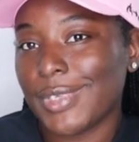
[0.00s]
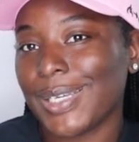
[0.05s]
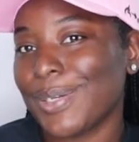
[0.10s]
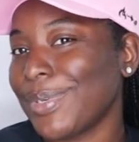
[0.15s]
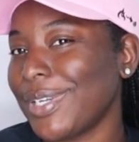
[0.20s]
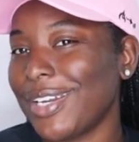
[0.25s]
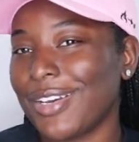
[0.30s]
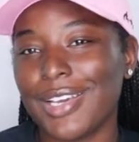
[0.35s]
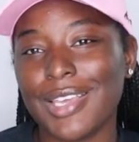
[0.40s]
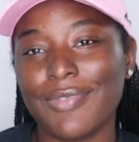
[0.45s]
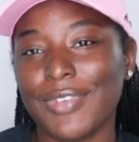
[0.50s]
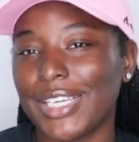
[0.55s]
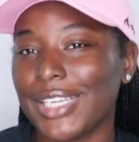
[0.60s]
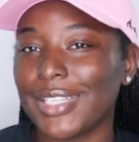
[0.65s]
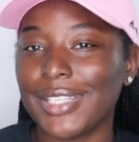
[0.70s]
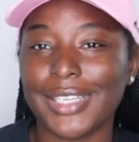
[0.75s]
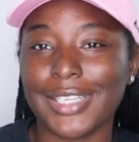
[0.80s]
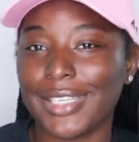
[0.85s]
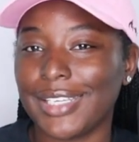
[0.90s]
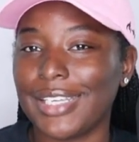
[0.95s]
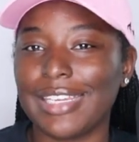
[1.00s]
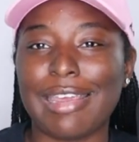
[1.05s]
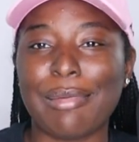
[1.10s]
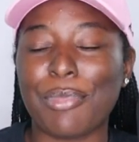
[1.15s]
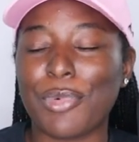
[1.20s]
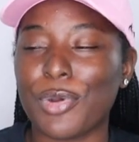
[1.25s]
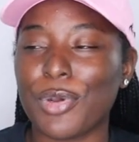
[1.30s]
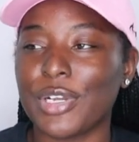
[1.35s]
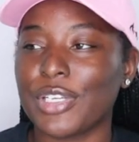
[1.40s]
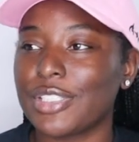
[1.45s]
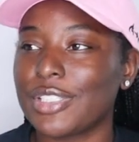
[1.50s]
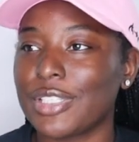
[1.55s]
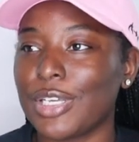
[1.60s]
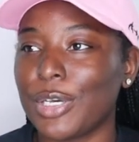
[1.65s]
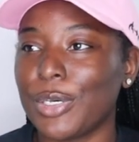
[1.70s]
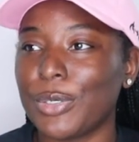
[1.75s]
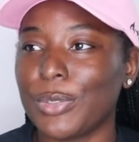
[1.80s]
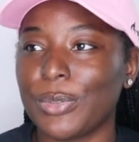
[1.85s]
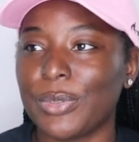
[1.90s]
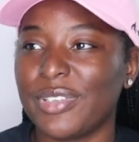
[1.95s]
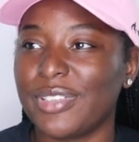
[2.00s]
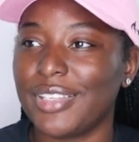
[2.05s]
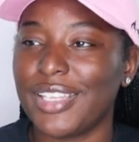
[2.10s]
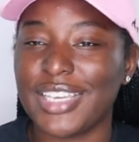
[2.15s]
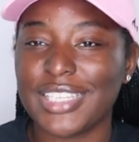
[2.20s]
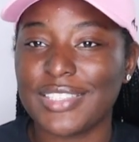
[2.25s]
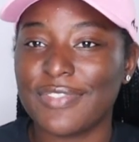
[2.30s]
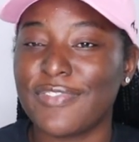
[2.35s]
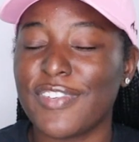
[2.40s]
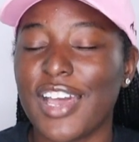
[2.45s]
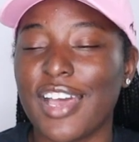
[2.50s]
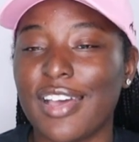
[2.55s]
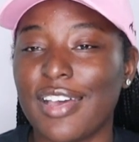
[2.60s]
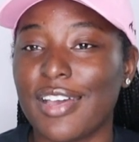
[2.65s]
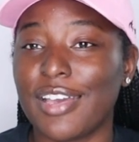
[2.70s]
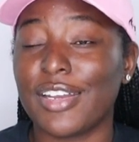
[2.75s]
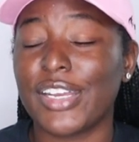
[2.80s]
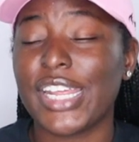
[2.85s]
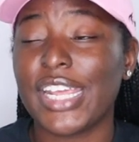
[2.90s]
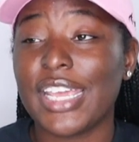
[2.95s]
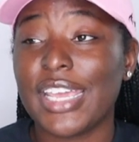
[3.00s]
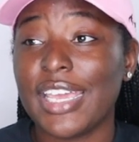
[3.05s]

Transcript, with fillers: we don't even click anymore. So that's fine.